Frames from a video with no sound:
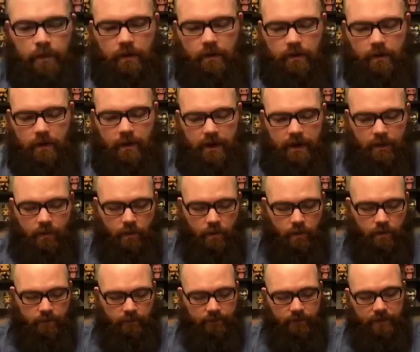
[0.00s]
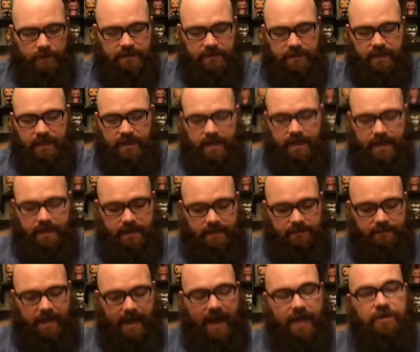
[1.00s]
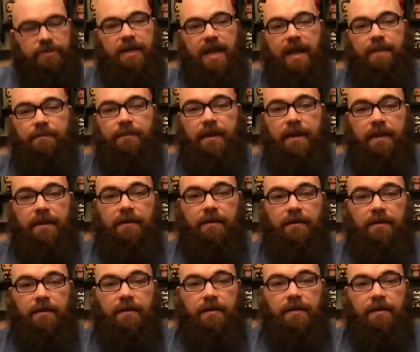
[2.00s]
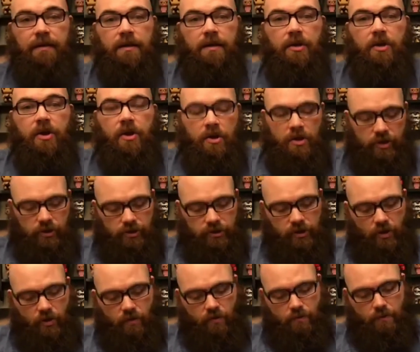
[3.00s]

All right, cool. First thing is patch and pin. So.